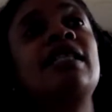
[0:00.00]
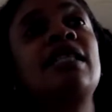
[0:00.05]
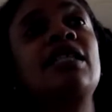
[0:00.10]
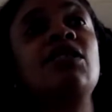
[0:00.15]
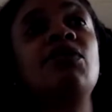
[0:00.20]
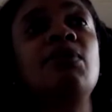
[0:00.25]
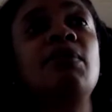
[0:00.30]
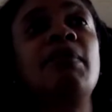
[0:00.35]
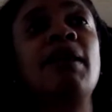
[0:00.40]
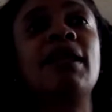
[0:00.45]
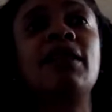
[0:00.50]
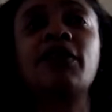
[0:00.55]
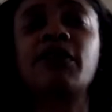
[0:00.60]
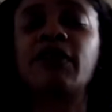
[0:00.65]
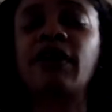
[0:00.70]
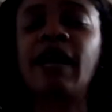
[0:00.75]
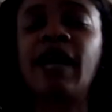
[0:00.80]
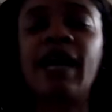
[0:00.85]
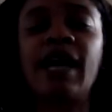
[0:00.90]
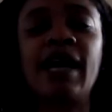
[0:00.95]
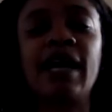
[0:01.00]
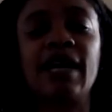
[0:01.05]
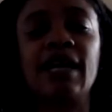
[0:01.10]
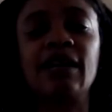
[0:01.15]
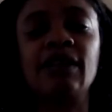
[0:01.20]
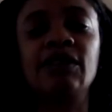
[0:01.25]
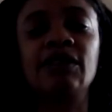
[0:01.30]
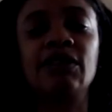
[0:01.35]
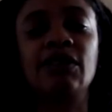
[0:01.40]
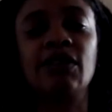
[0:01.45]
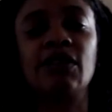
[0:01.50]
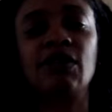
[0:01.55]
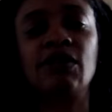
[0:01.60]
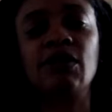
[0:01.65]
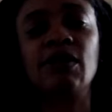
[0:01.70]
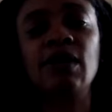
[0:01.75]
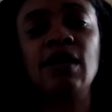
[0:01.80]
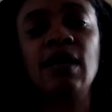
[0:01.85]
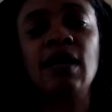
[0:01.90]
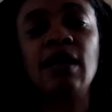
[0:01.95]
you with my third eye,
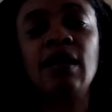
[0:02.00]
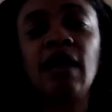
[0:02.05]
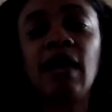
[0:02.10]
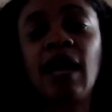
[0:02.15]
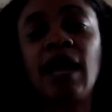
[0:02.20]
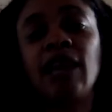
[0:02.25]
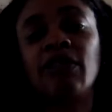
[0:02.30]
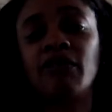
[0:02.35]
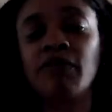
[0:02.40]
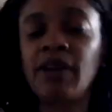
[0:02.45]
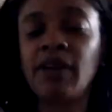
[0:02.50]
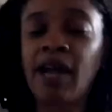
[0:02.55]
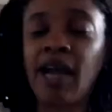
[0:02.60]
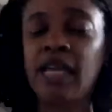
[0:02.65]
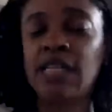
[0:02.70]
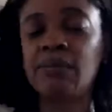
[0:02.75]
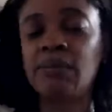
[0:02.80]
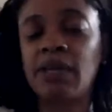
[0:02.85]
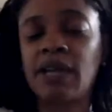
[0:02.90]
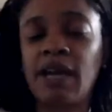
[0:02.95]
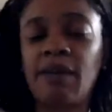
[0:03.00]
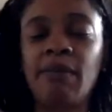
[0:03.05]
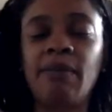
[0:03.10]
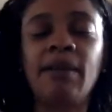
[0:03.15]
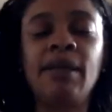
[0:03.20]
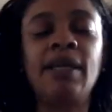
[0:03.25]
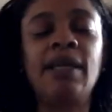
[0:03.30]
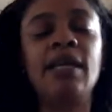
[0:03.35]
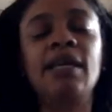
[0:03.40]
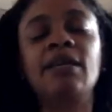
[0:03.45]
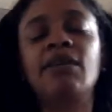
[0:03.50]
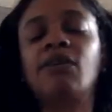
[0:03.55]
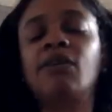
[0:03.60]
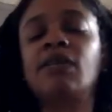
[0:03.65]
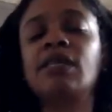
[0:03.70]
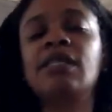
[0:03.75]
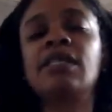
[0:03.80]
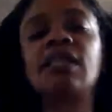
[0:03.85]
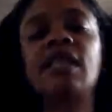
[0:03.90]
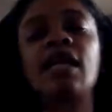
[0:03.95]
I got three eyes behind my head and
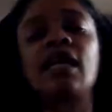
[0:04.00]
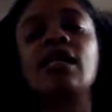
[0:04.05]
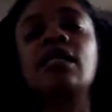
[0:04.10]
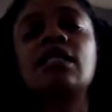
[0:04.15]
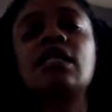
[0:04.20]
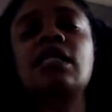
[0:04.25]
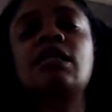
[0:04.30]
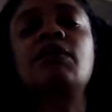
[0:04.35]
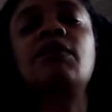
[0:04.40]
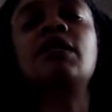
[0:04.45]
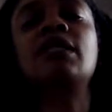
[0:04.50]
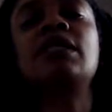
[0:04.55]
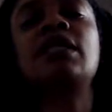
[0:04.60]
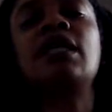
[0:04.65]
all these things." It's because